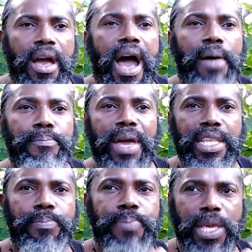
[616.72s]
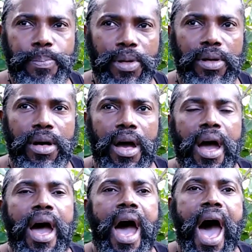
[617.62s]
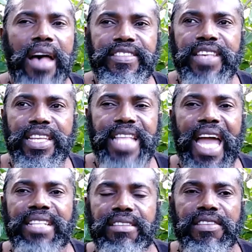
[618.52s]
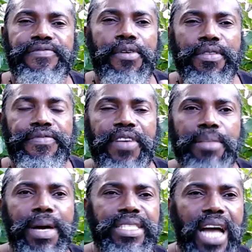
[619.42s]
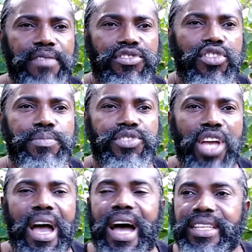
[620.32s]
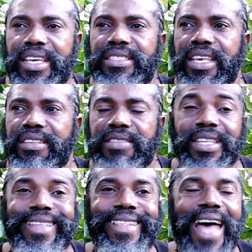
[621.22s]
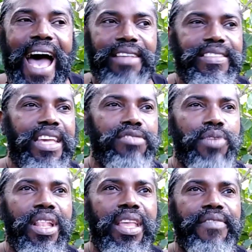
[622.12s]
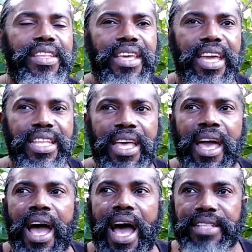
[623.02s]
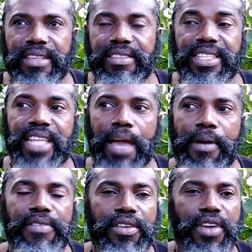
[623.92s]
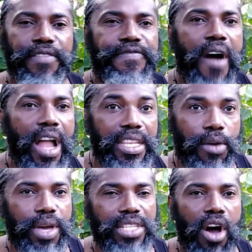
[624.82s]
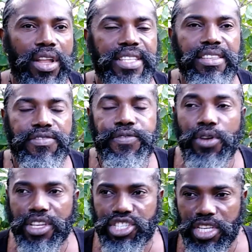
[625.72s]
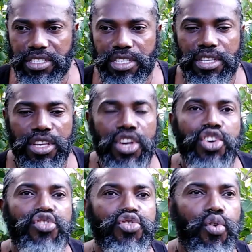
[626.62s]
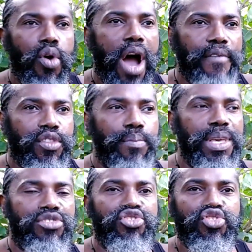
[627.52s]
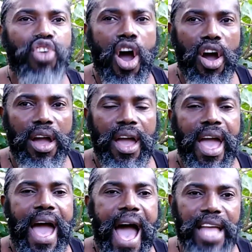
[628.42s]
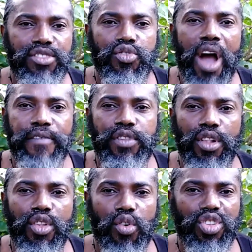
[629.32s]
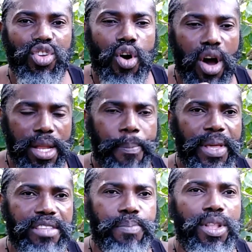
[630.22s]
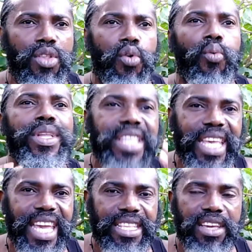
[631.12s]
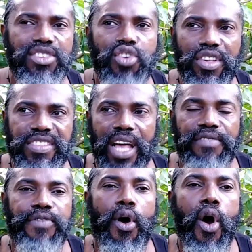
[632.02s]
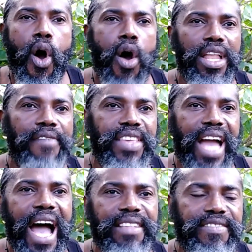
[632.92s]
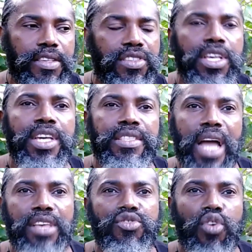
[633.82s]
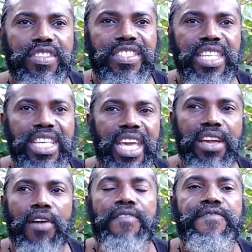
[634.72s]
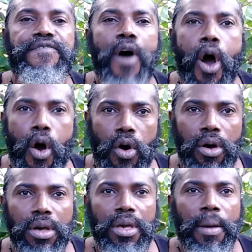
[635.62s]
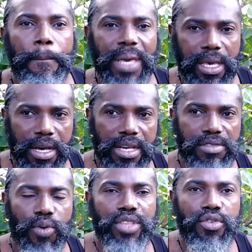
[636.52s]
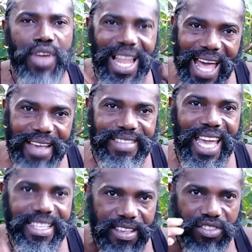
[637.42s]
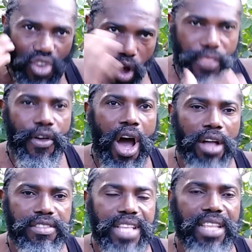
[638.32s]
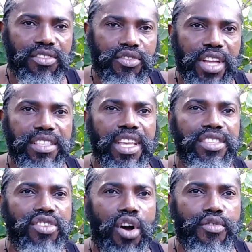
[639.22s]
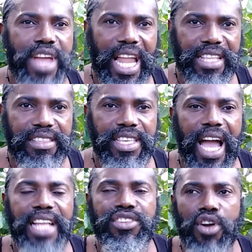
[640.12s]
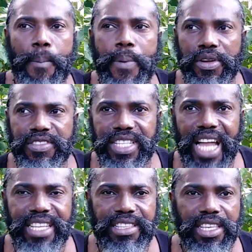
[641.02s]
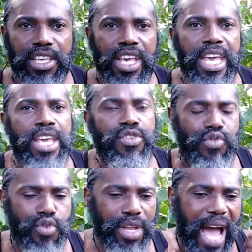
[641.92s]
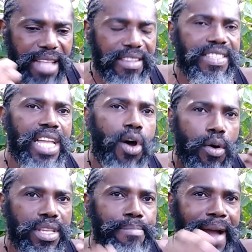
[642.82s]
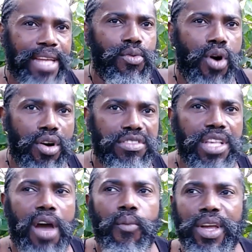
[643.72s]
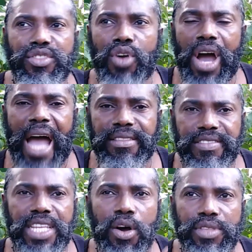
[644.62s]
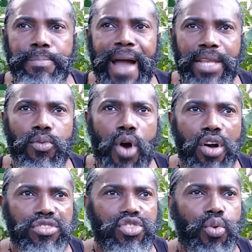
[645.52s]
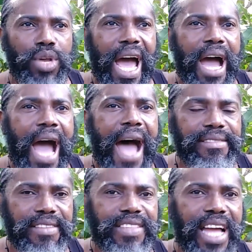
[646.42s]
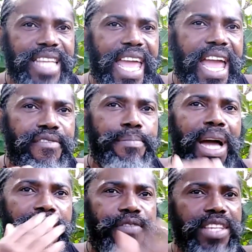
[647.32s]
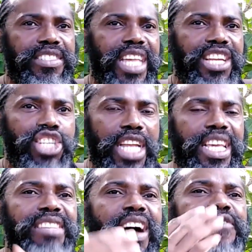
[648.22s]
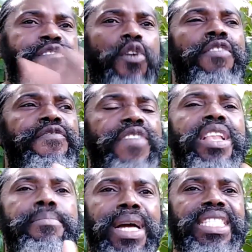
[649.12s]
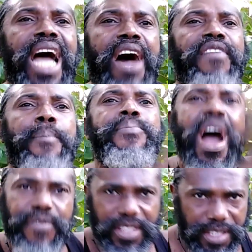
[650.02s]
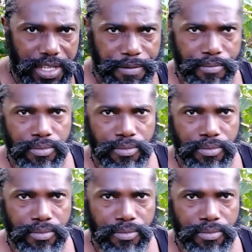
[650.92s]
and many people are saying that it is the fulfillment of scripture and it is the last days we are living in, and this is the time of the great falling away and all of this foolishness. You have to be strong and you have to look no other place but look within yourself for all of the answers that you are seeking for. Because when you realize that it is your thoughts that is creating your reality and your personality, you will understand how the mind works. And when you understand how the mind works, you will understand that every manifestation is a fulfillment of a prophecy.